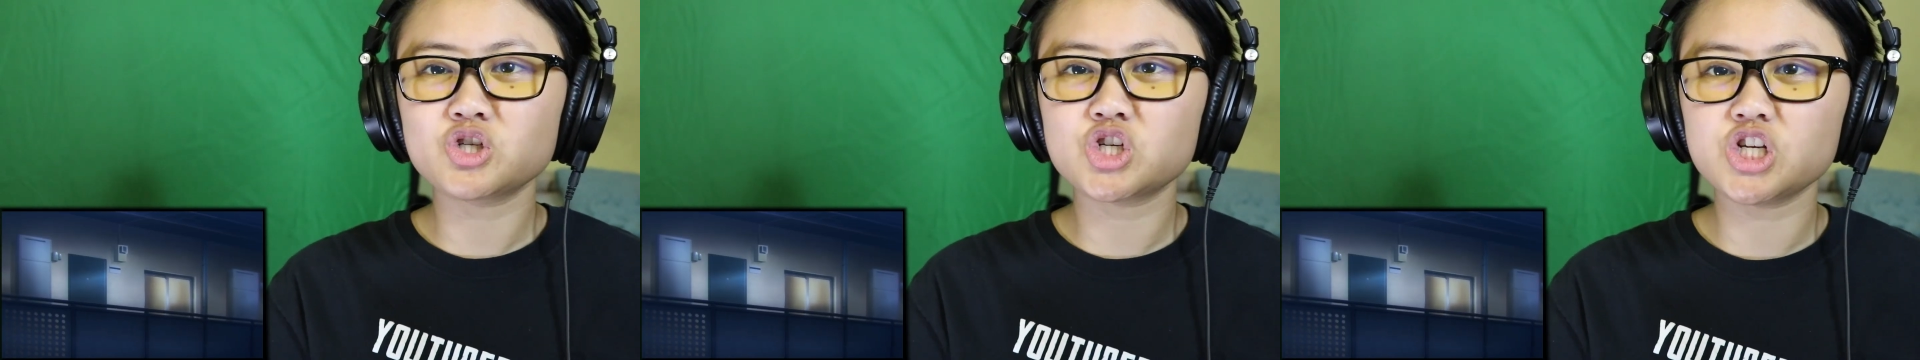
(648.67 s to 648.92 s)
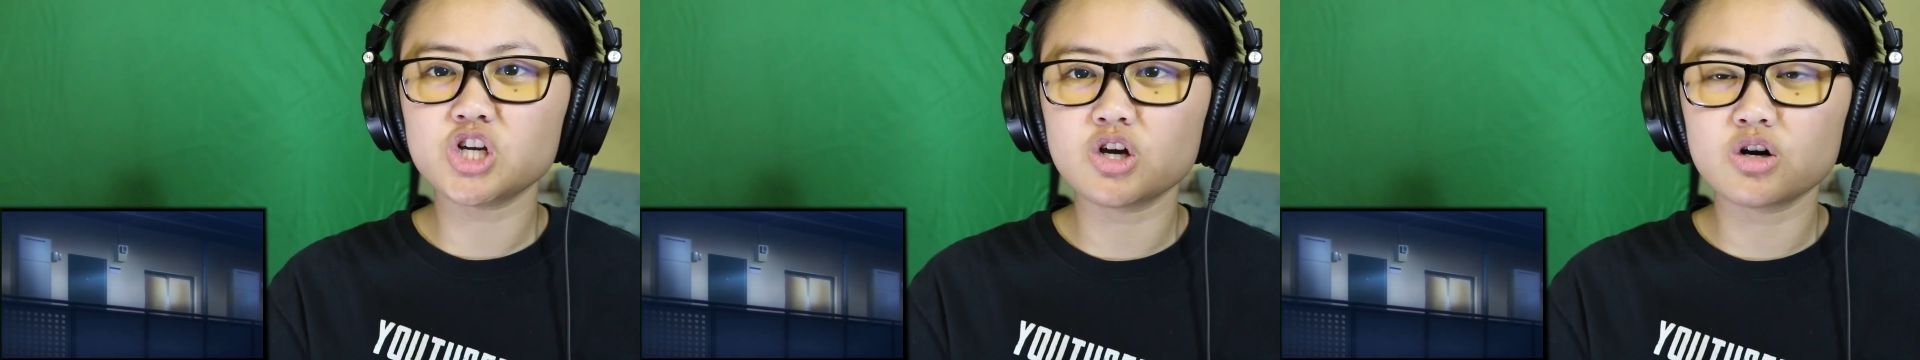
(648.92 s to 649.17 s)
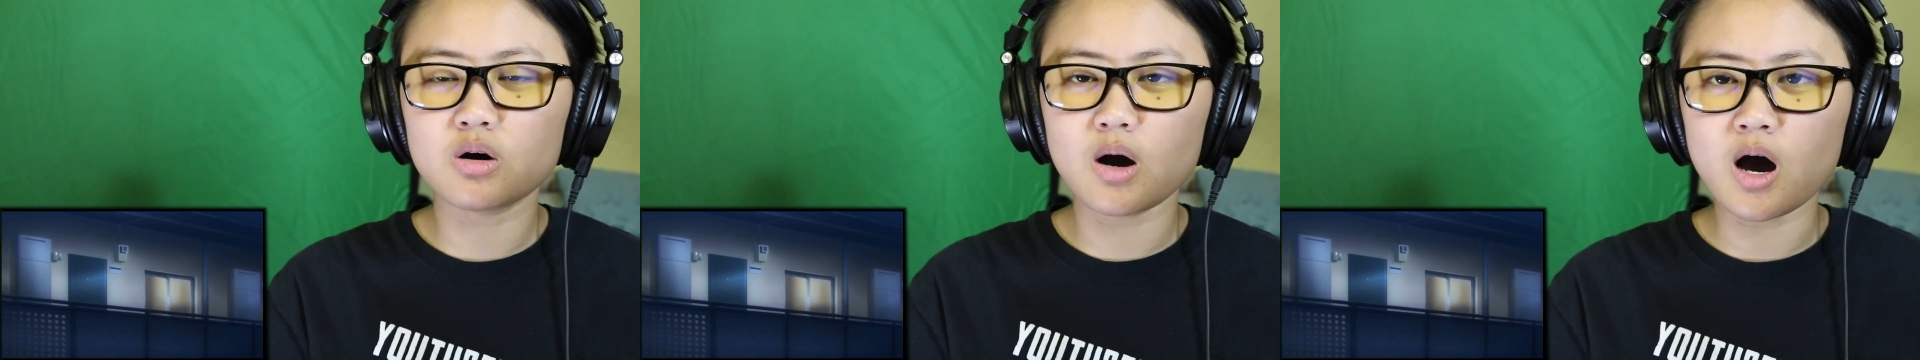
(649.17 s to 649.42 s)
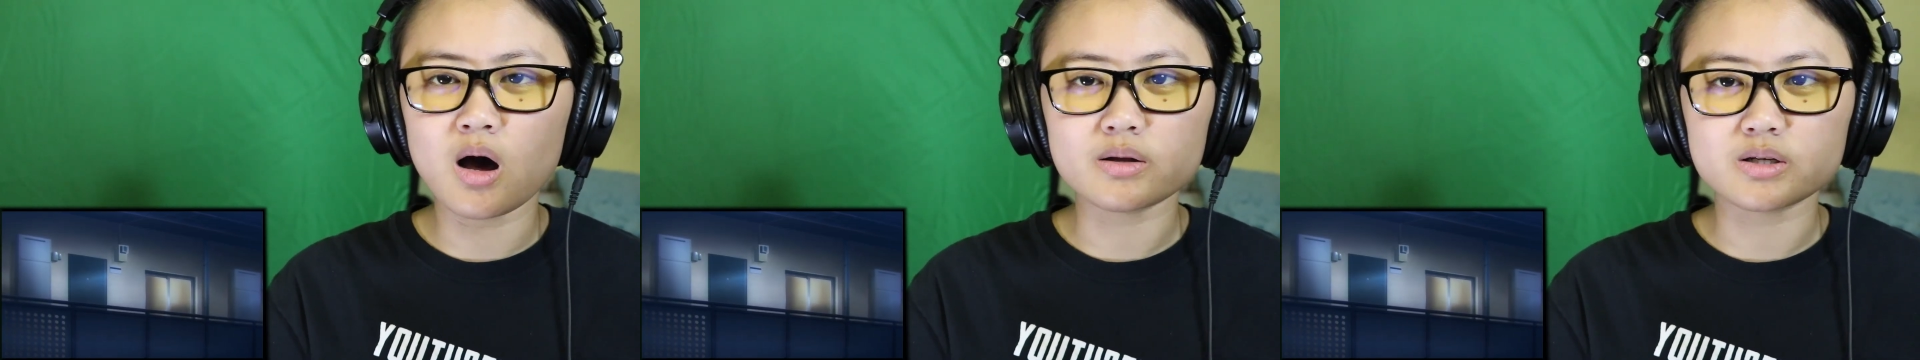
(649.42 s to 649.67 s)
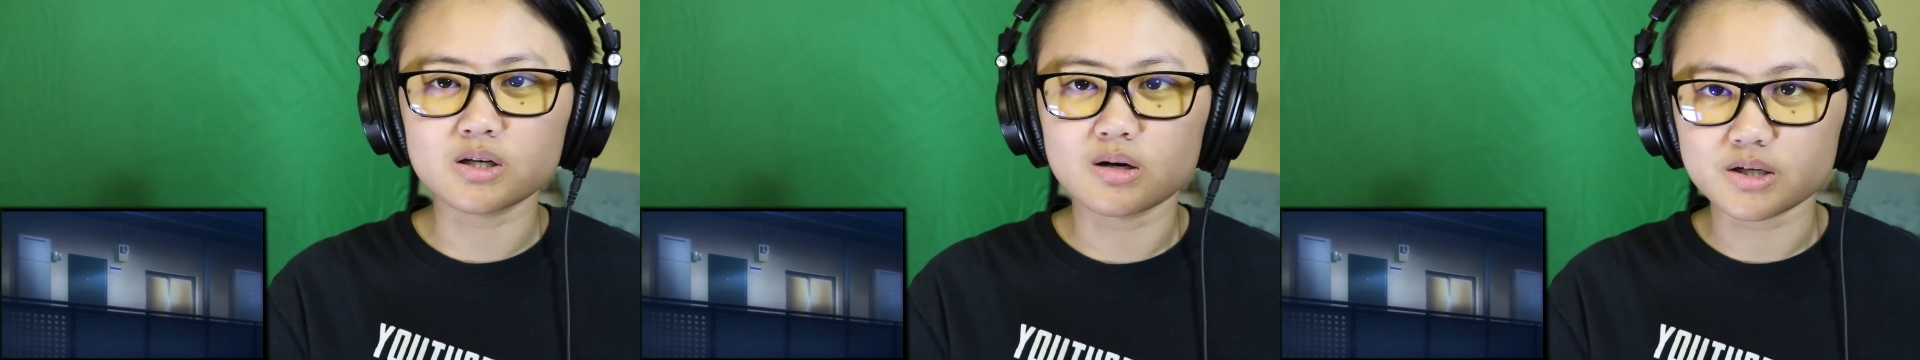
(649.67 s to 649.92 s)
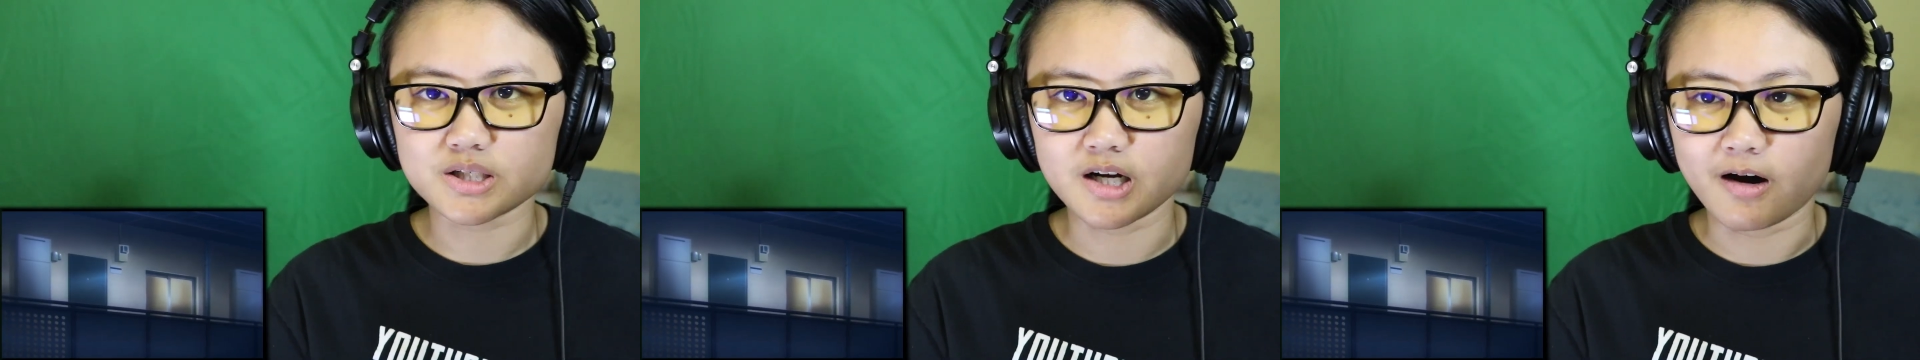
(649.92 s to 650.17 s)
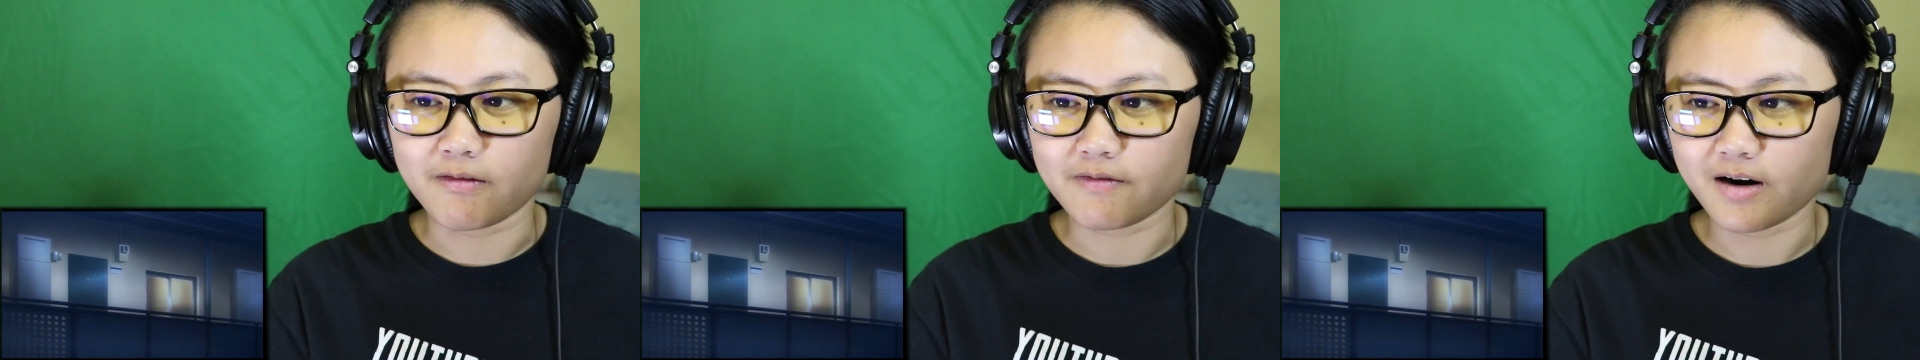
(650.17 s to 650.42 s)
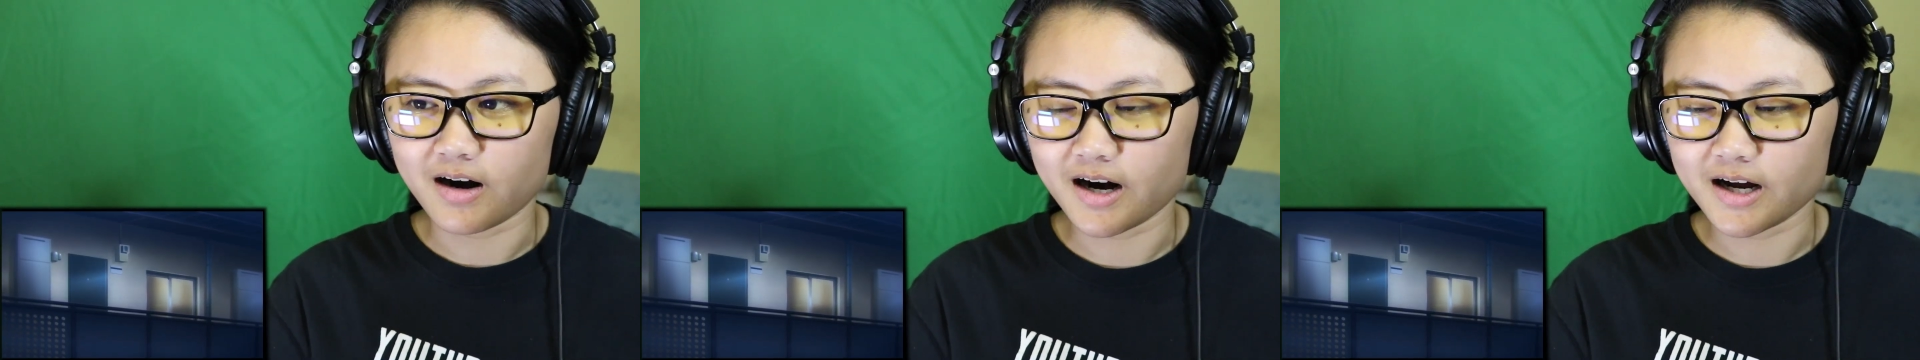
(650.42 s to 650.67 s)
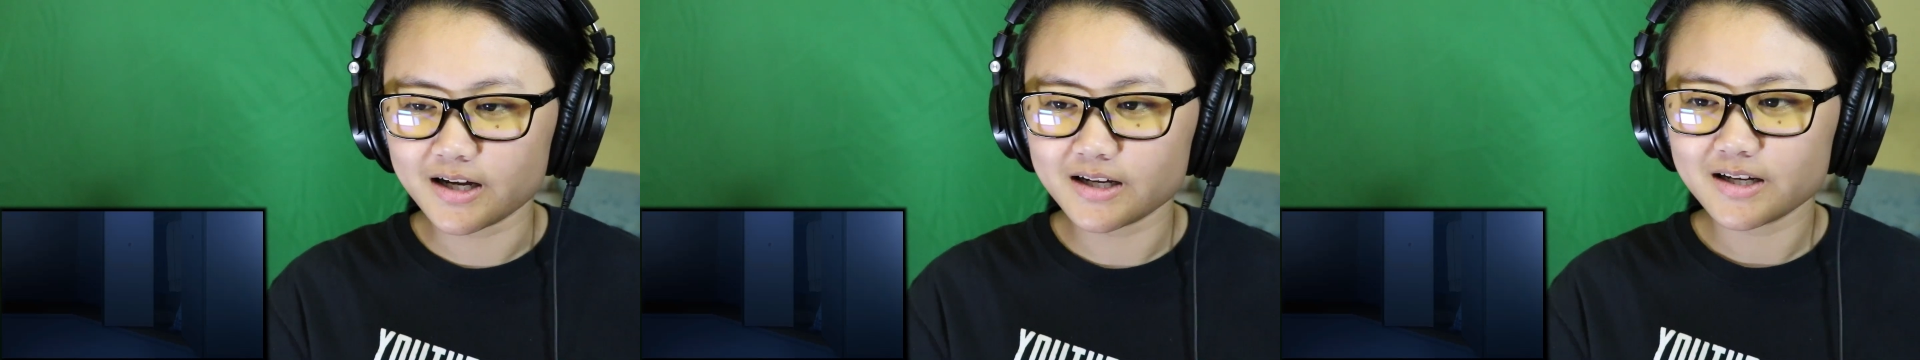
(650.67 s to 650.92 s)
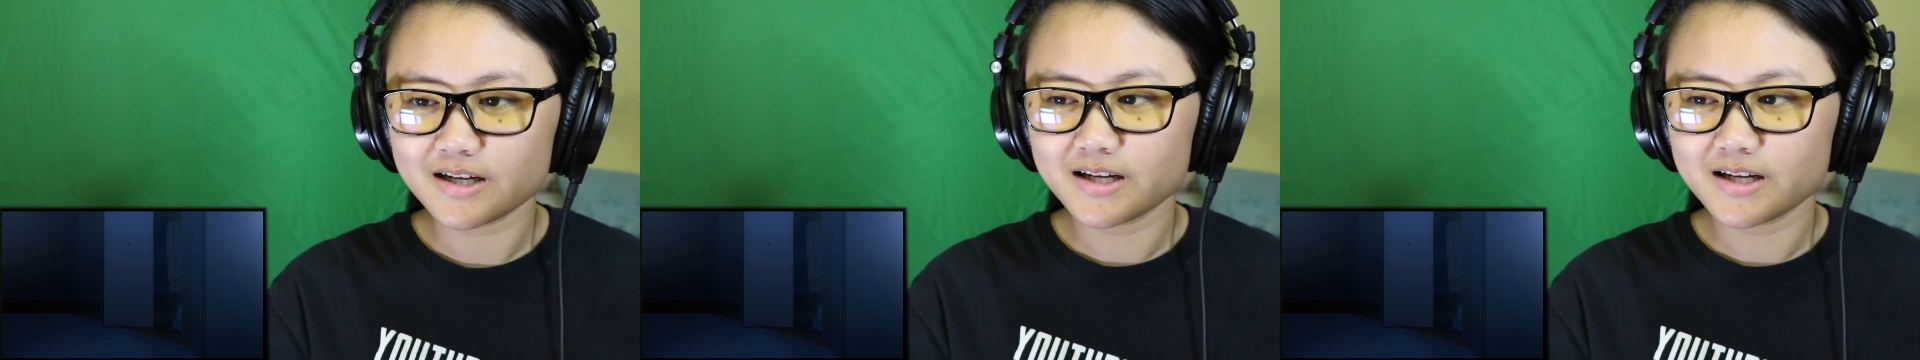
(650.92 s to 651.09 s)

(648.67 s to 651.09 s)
Shio all to yourself, alright?